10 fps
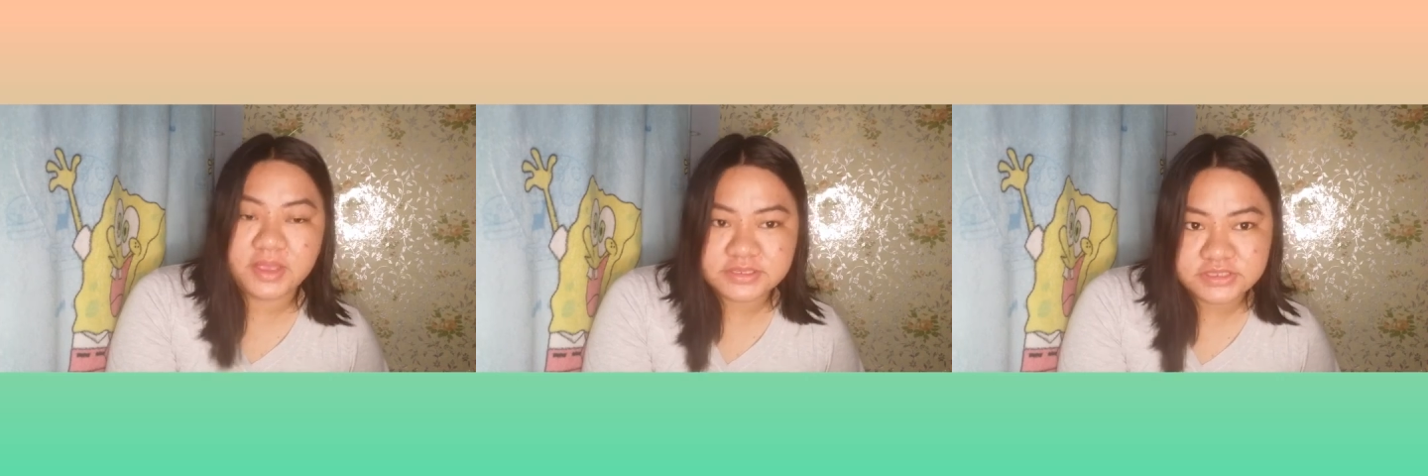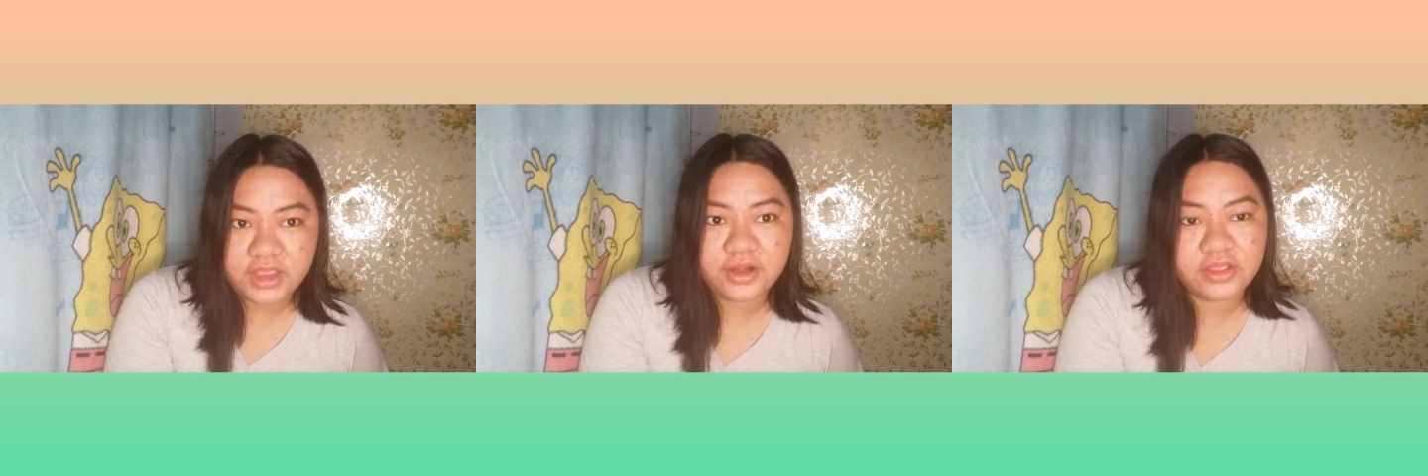may
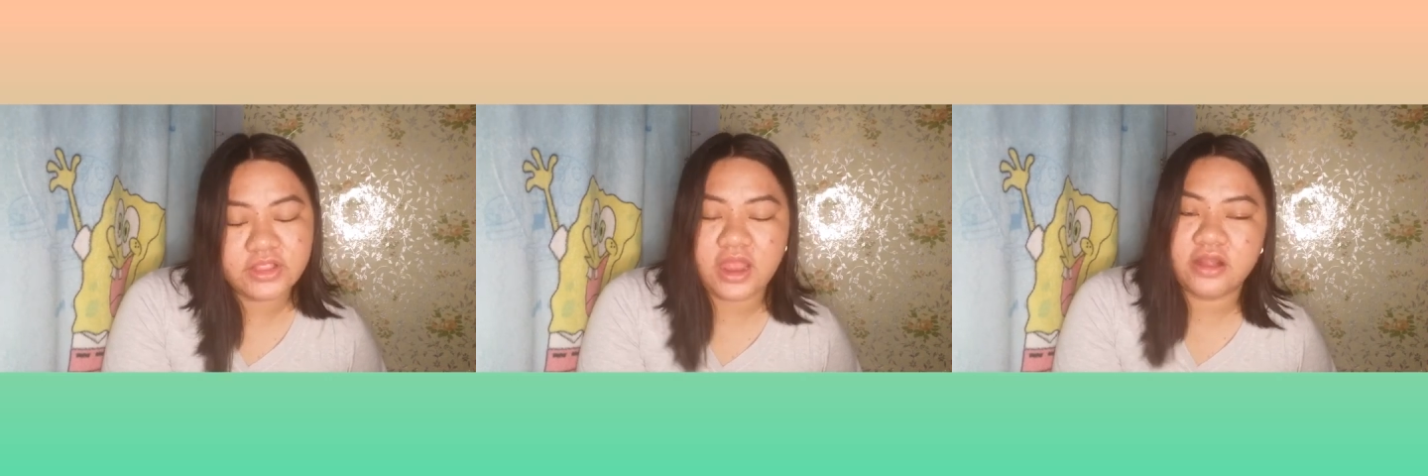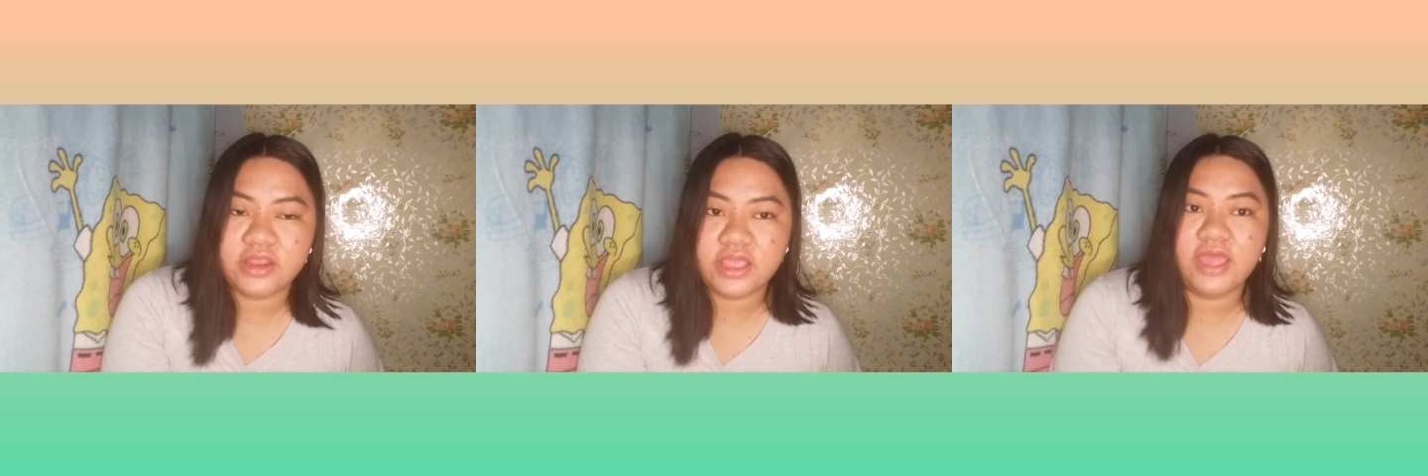
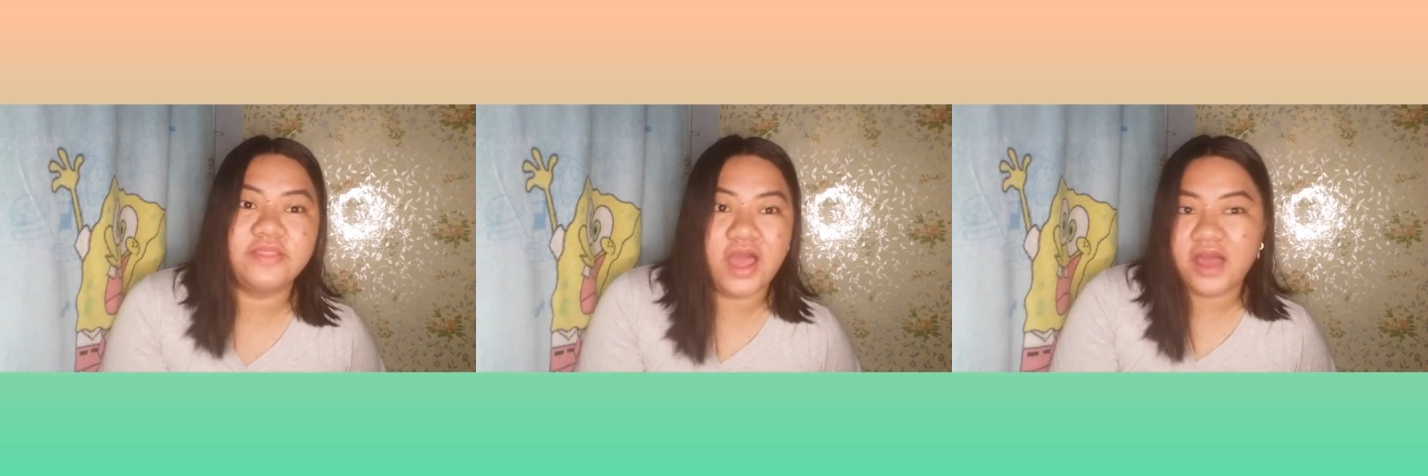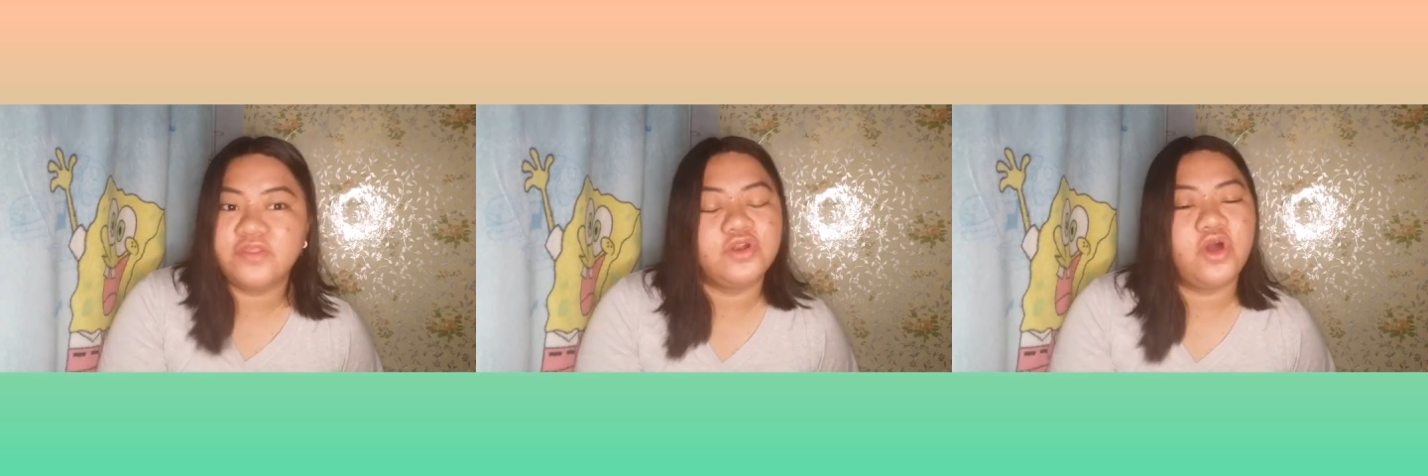secretary, and
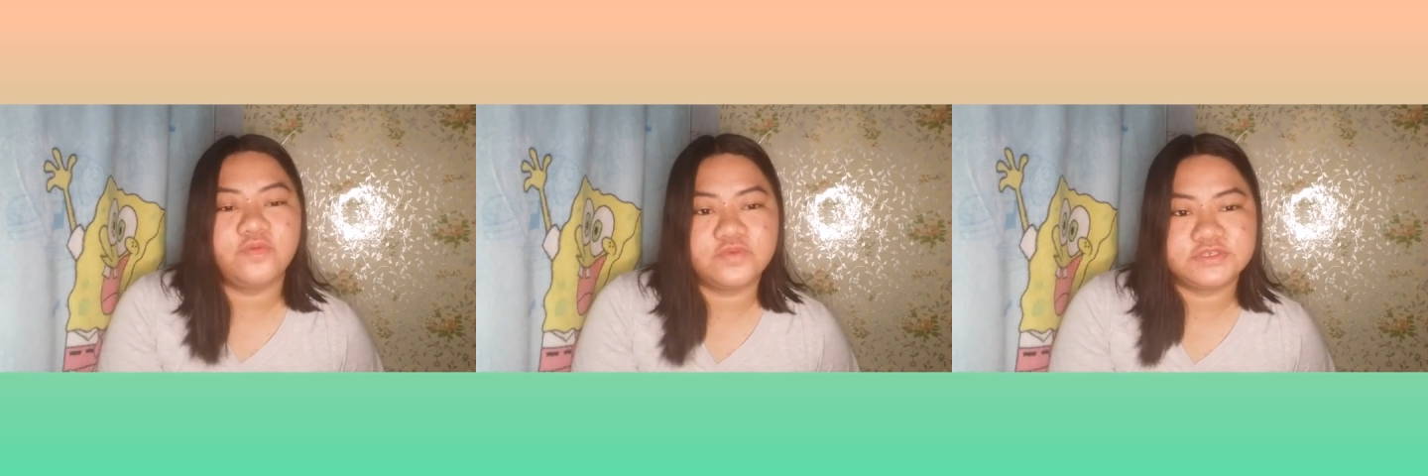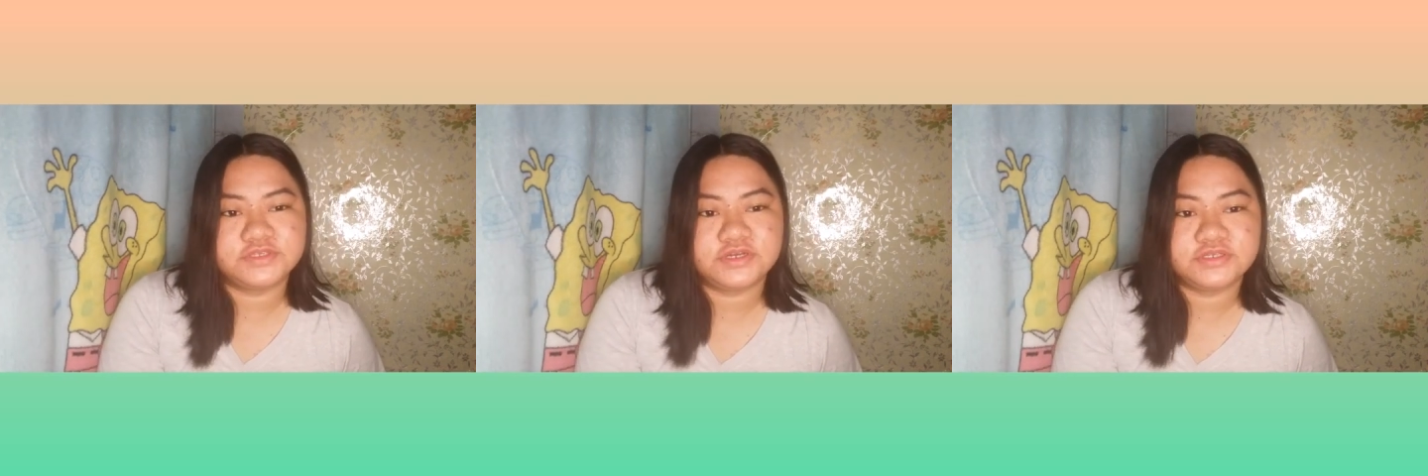other
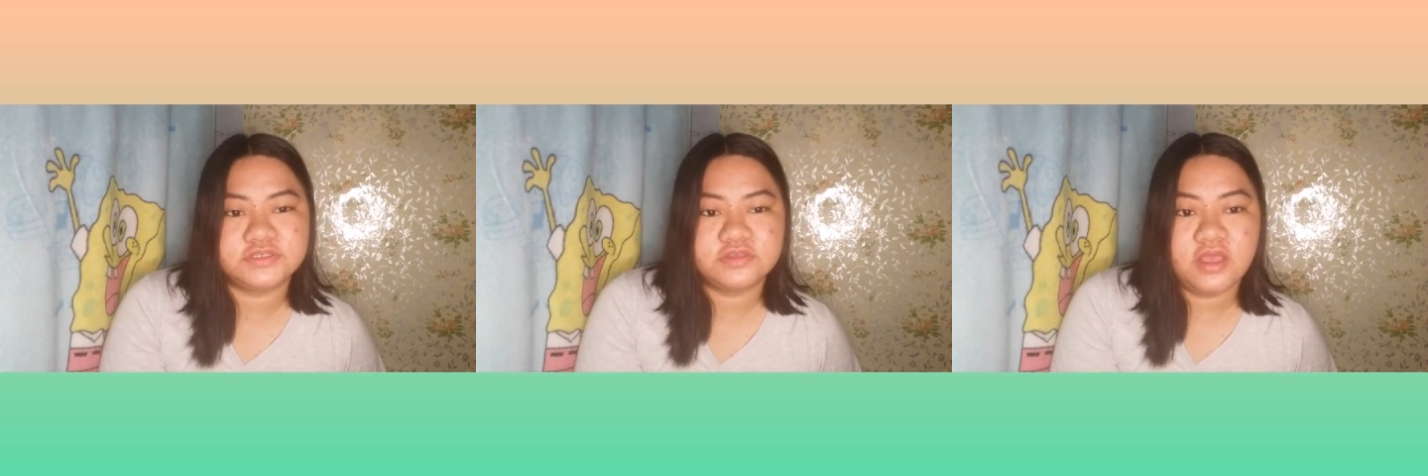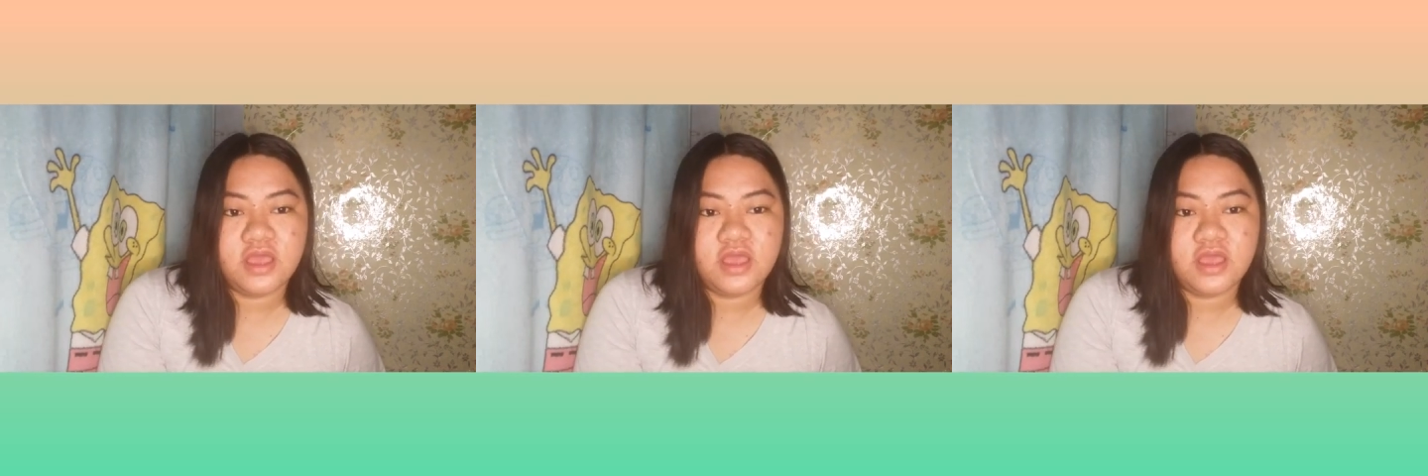officers